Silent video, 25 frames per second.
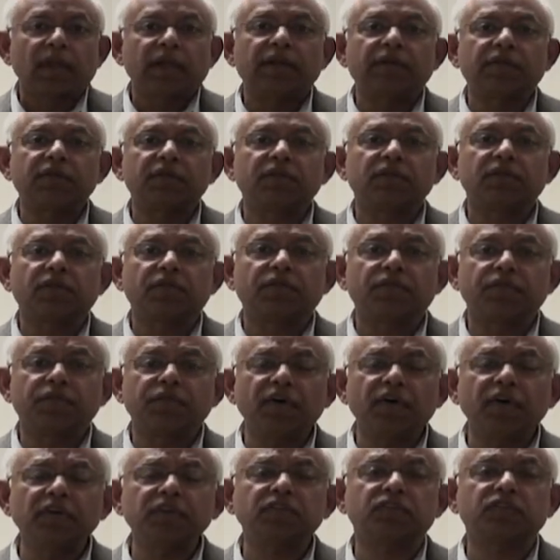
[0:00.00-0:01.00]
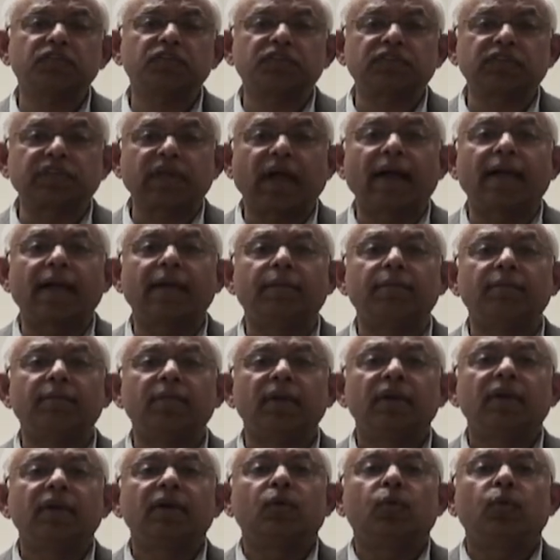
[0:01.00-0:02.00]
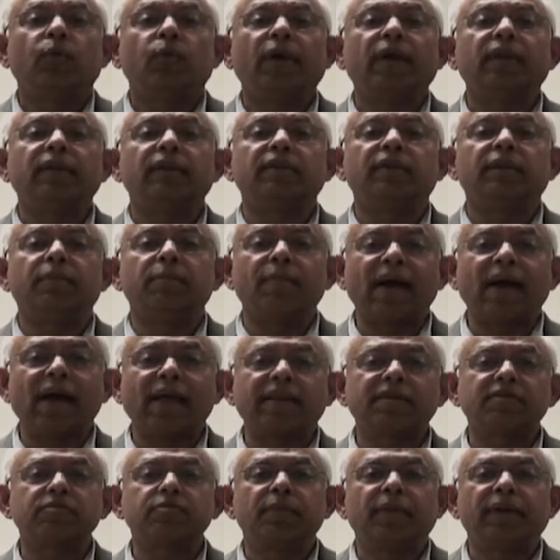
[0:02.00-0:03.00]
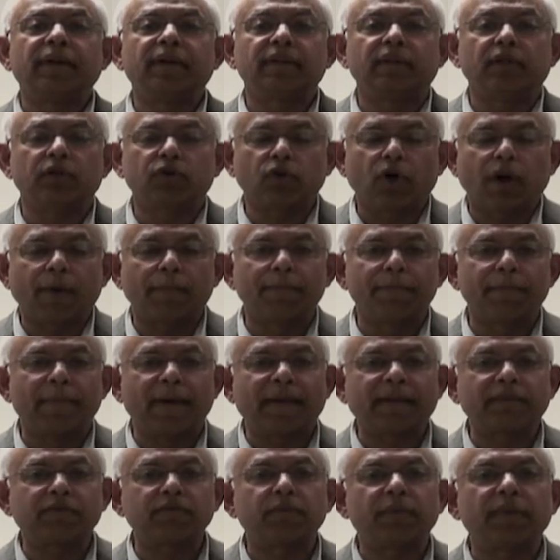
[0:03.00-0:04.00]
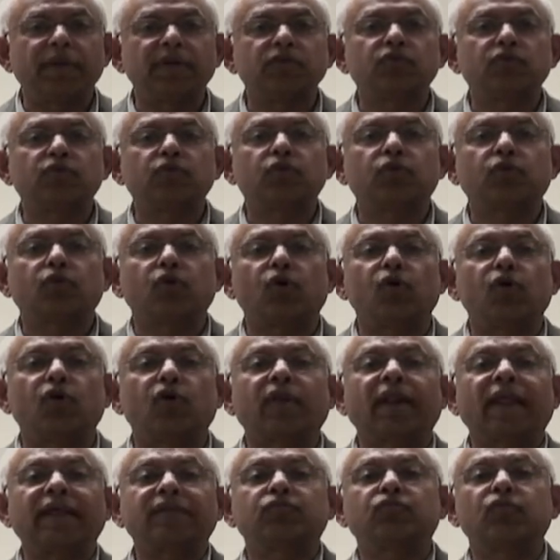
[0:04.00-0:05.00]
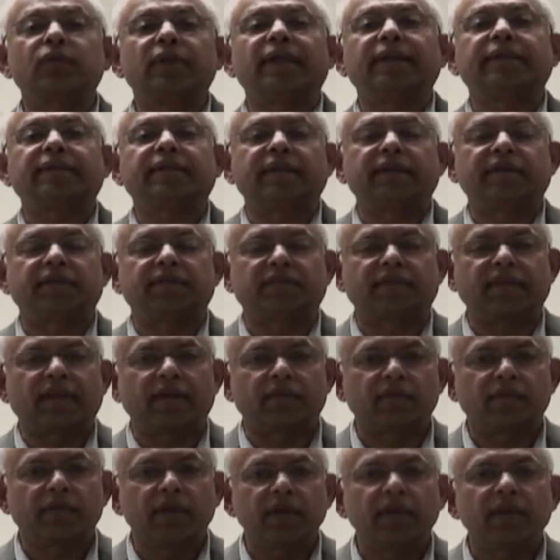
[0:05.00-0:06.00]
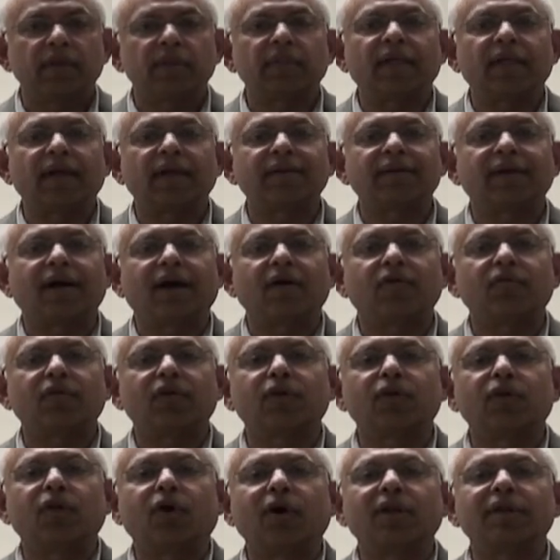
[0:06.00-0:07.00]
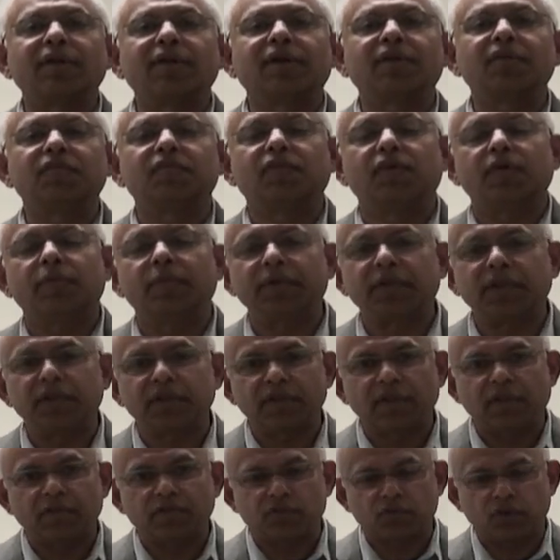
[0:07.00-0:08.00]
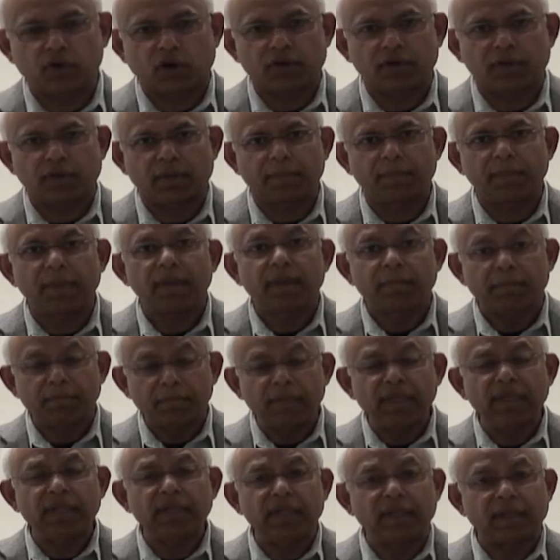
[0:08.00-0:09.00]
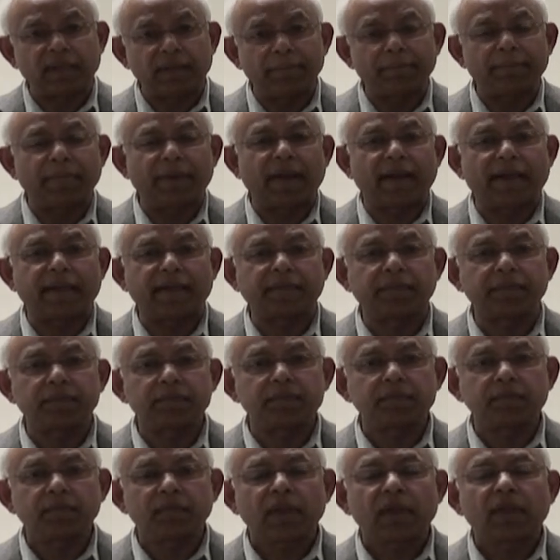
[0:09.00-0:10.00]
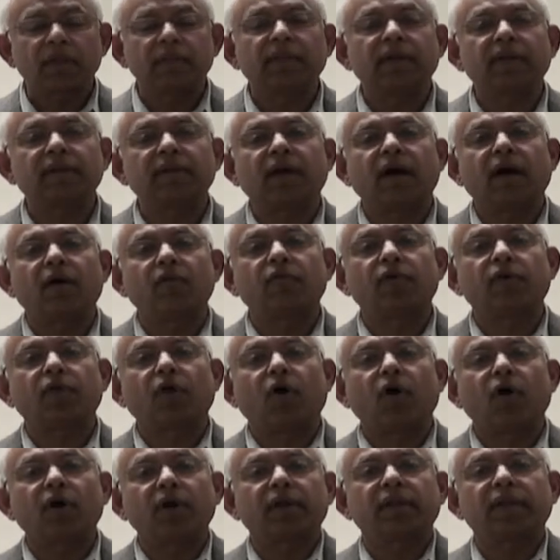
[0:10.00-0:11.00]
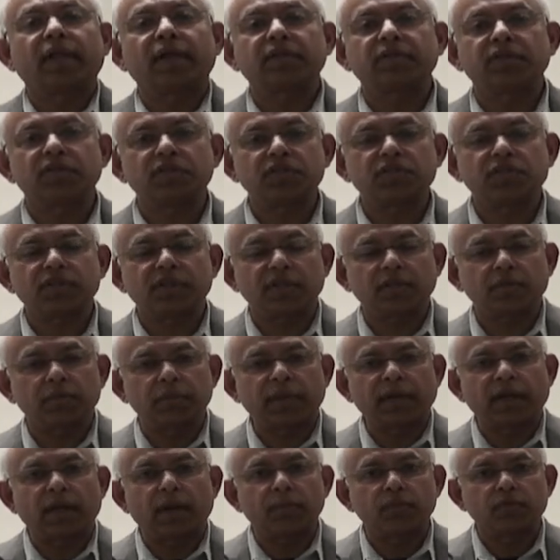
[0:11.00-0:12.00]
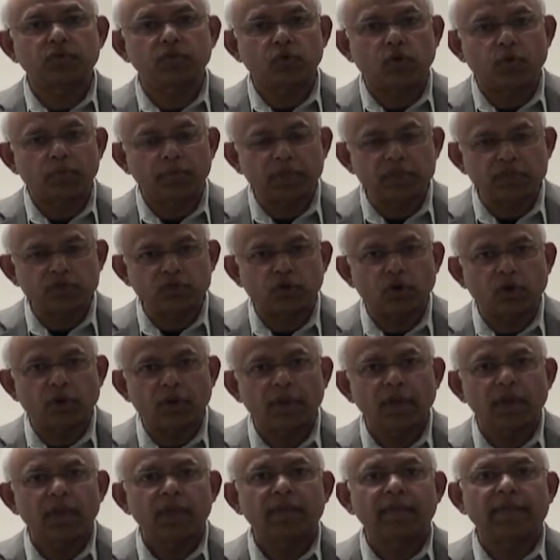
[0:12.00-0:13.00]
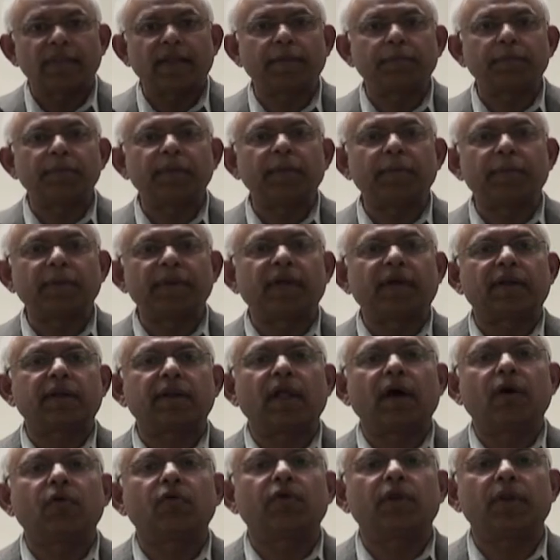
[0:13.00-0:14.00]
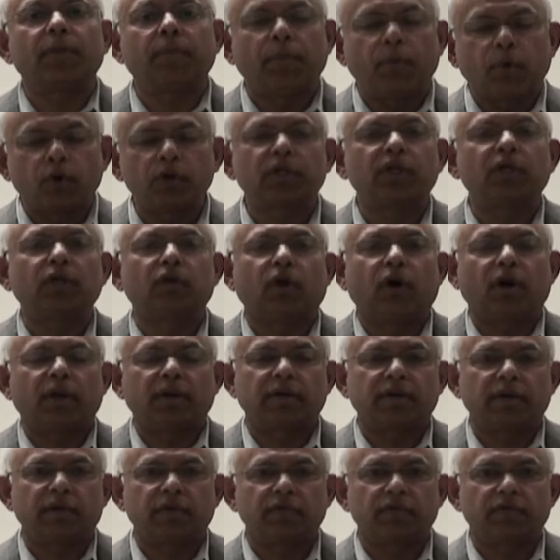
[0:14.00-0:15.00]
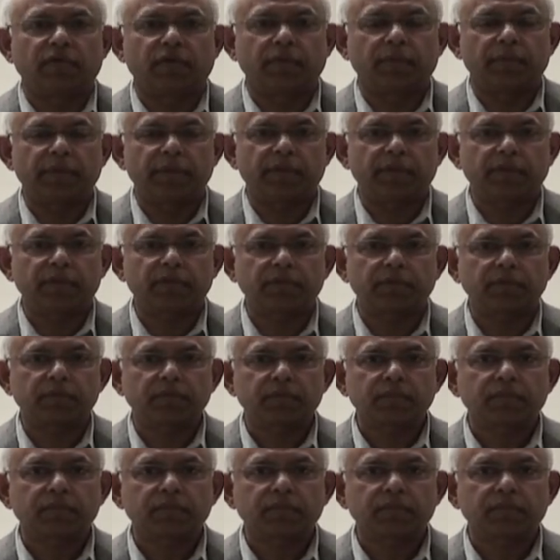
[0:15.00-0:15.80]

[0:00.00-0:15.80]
It is the first time when the top management should congratulate itself that our non-conformities have shot up, implying that our organization has become so mature that people are now reporting non-conformities.